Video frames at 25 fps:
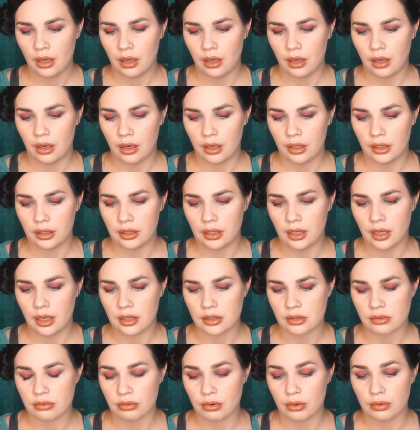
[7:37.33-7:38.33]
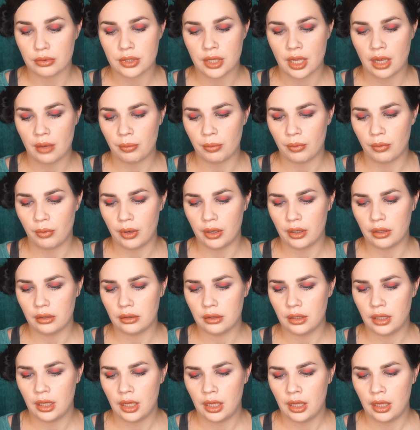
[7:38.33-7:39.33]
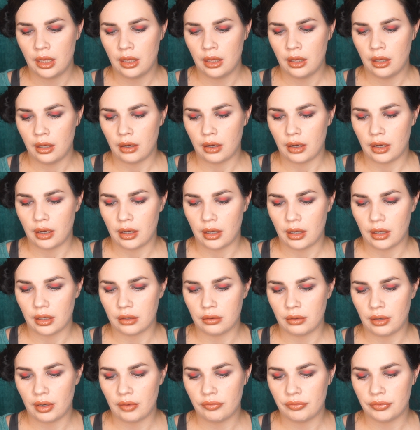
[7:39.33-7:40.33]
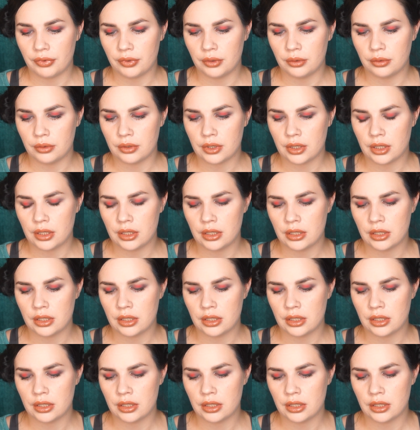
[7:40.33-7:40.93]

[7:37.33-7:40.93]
It has rosehip oil, grapefruit